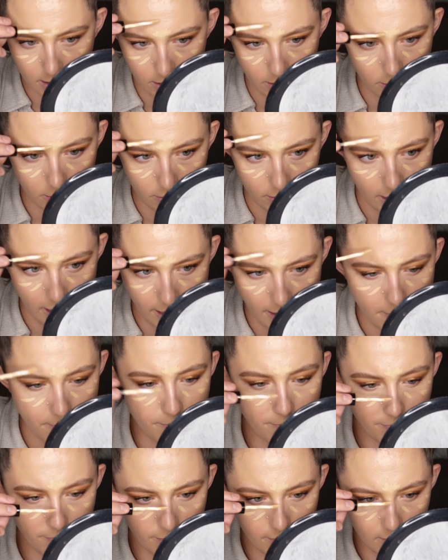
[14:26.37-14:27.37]
little light,
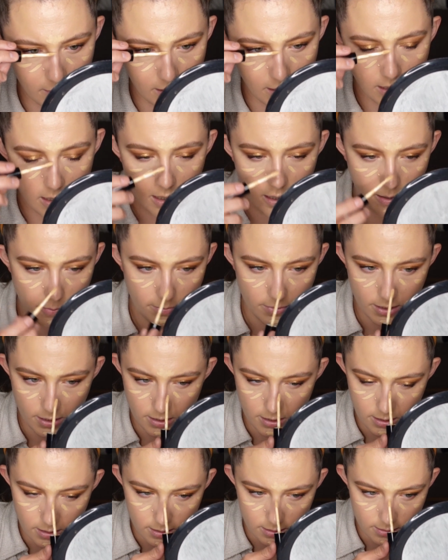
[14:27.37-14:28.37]
I'm
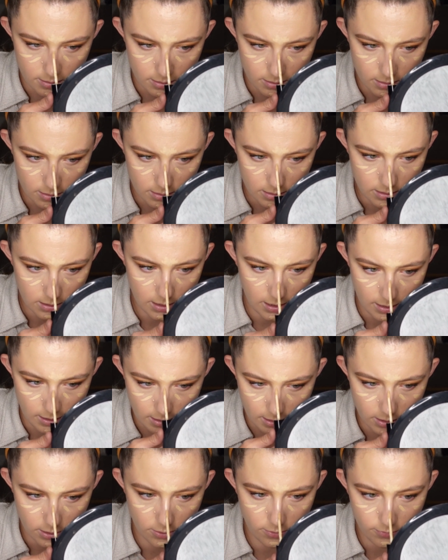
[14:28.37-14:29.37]
gonna kind
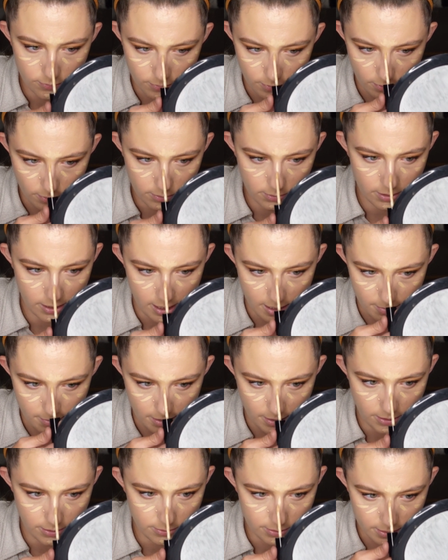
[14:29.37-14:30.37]
of go full glam
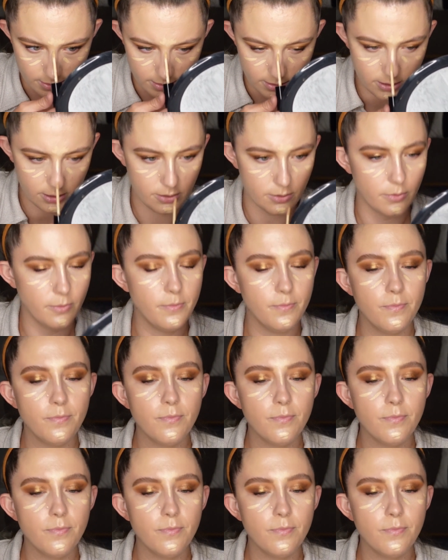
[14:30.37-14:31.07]
and use it to